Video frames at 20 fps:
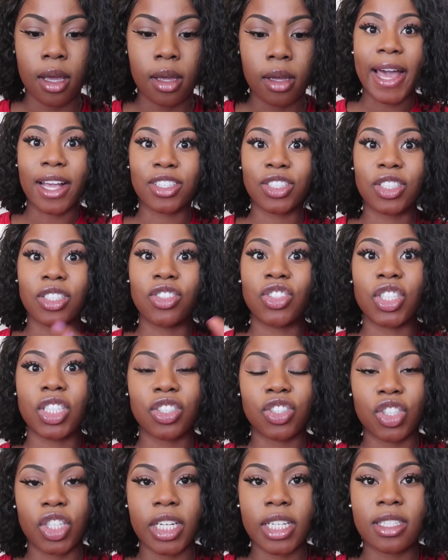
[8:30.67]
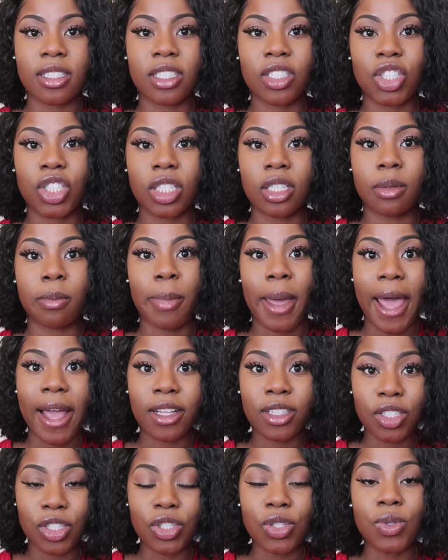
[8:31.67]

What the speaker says: Actually just transitioned back to